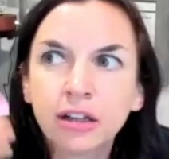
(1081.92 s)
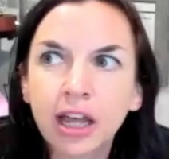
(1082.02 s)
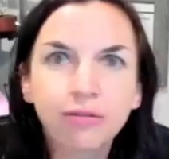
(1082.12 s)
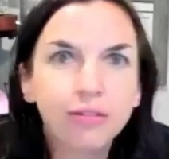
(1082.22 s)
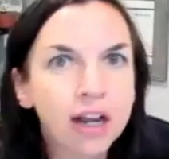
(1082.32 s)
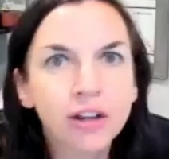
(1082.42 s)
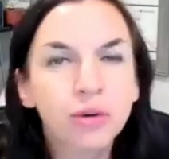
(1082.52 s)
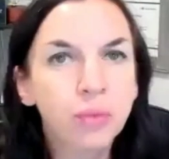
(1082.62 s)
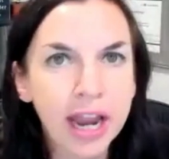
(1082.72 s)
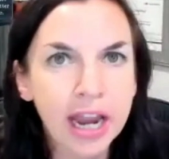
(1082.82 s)
life got in
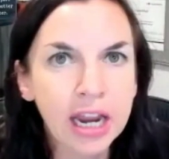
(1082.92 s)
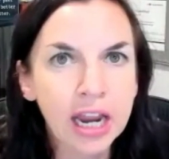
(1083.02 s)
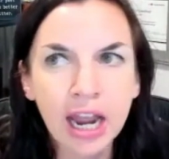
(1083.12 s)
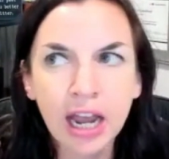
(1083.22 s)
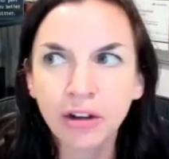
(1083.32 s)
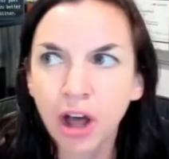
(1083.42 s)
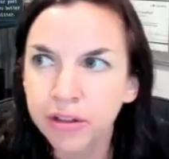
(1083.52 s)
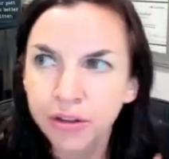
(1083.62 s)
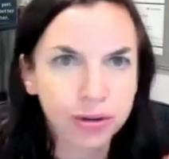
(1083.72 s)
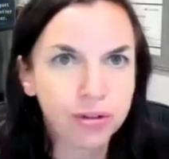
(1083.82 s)
the way and all
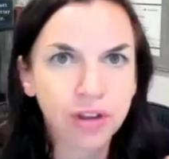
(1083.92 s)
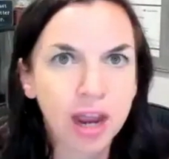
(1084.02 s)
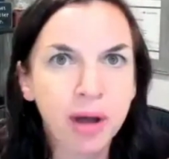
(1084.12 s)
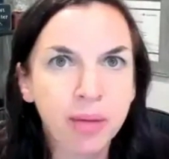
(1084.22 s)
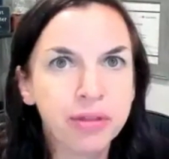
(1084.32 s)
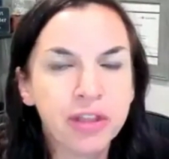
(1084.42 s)
these stressors came up,